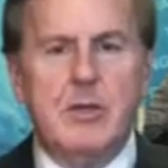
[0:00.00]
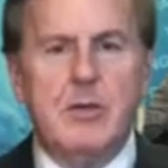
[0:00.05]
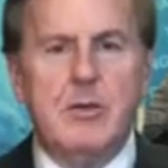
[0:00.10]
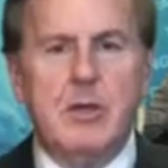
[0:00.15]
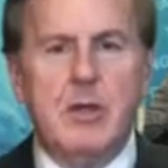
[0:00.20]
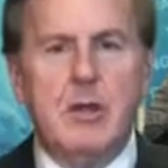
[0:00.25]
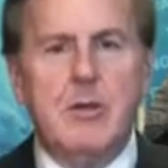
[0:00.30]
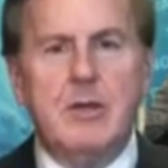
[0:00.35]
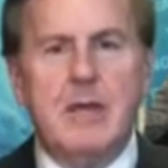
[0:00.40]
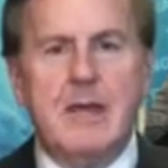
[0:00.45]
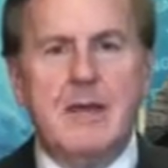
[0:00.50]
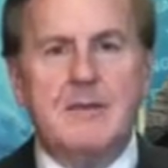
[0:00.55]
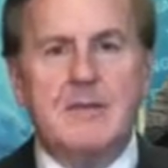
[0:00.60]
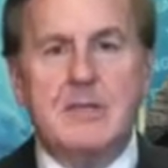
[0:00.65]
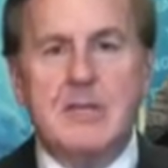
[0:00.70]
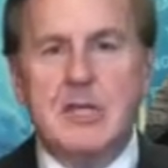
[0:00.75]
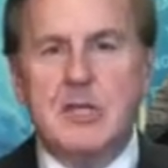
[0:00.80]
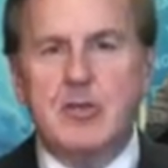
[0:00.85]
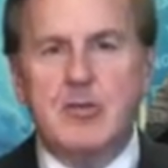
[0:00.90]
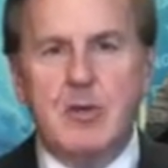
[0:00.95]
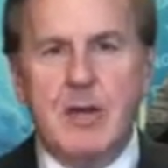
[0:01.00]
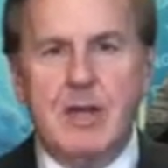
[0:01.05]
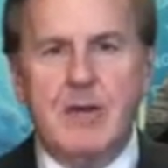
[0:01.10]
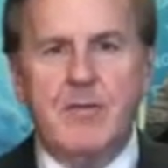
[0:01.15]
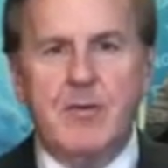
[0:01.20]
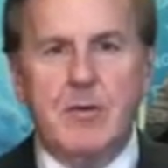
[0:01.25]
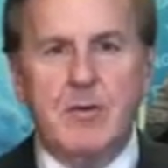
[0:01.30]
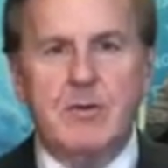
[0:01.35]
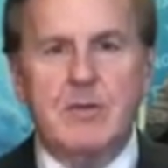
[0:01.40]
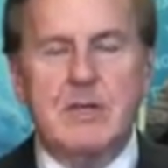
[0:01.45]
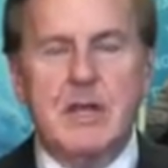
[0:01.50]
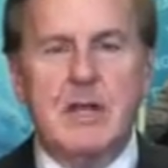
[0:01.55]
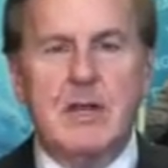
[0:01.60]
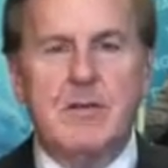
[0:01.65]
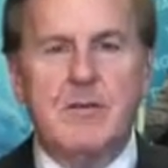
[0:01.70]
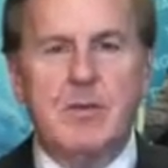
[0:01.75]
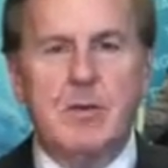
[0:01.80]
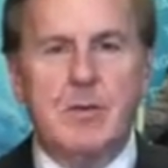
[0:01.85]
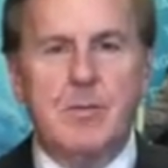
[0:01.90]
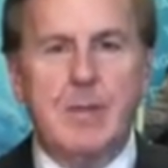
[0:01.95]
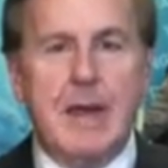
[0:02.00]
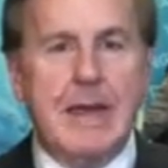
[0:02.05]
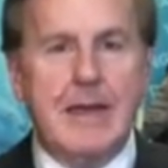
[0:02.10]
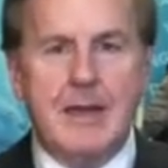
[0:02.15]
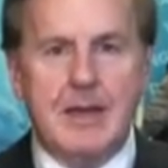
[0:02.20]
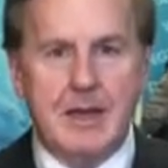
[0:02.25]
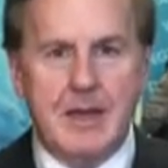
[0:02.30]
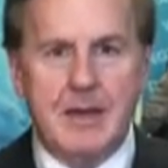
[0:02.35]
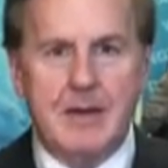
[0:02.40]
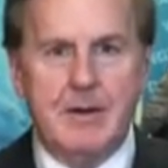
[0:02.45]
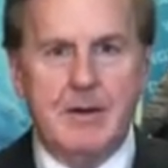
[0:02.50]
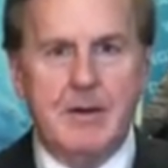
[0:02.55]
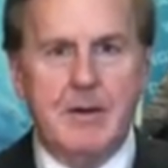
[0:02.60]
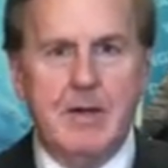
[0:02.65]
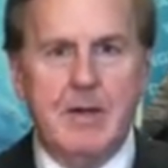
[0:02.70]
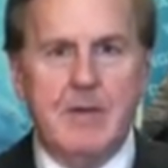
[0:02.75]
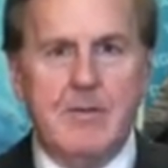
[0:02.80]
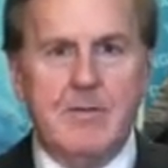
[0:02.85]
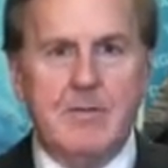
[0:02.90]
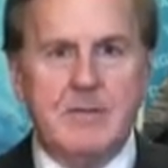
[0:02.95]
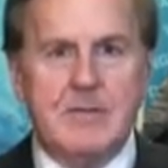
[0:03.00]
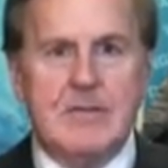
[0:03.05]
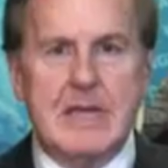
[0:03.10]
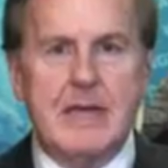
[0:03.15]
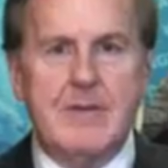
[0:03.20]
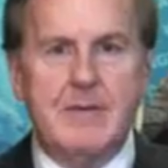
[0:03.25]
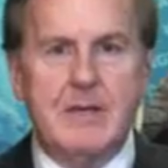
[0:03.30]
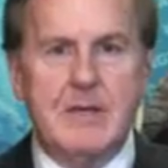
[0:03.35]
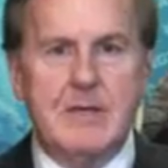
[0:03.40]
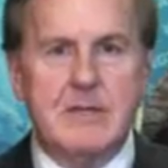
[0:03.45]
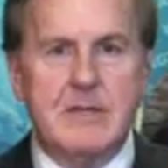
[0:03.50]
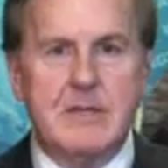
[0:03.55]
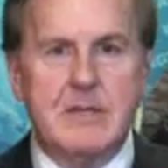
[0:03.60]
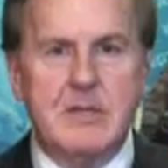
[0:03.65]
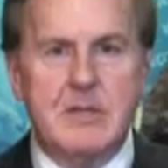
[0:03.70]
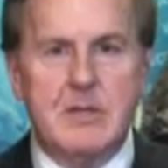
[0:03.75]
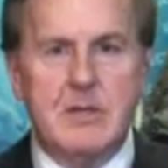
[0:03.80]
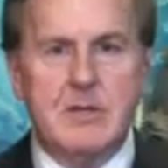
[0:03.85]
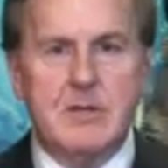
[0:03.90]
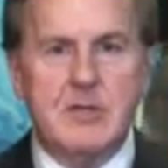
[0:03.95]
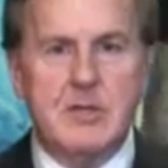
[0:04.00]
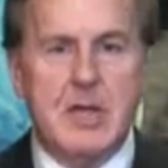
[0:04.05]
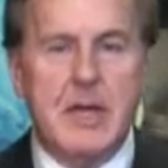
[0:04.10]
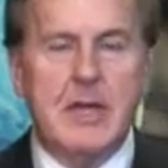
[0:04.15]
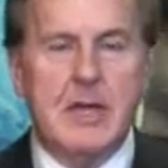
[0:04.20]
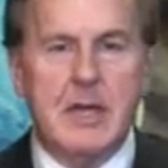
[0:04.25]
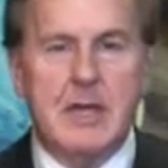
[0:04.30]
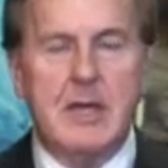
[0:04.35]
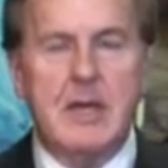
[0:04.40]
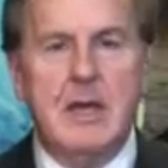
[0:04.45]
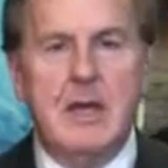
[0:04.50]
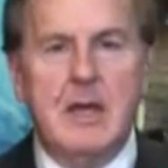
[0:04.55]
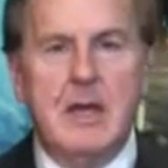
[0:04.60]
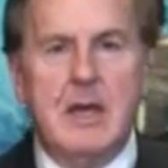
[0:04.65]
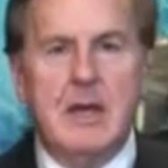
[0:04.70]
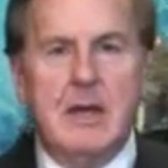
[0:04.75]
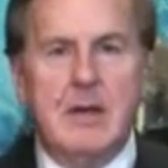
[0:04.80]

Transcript: you could only have 6 transfers out of your bank account from savings to checking.